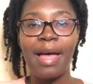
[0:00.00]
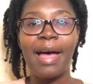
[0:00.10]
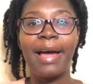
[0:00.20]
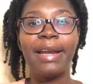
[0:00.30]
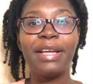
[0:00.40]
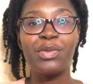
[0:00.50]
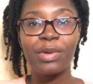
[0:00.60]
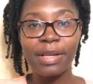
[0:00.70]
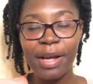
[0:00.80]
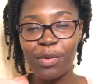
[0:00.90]
and it
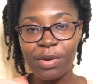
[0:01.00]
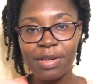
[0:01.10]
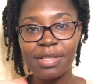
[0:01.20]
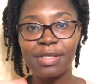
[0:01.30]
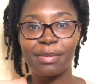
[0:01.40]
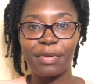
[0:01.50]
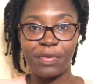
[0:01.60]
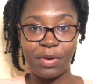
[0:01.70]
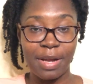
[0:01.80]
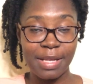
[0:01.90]
will get worse
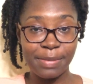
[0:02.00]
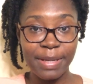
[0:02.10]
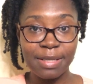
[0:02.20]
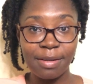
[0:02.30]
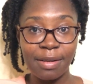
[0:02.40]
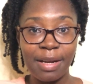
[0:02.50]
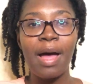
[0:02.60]
before it gets better.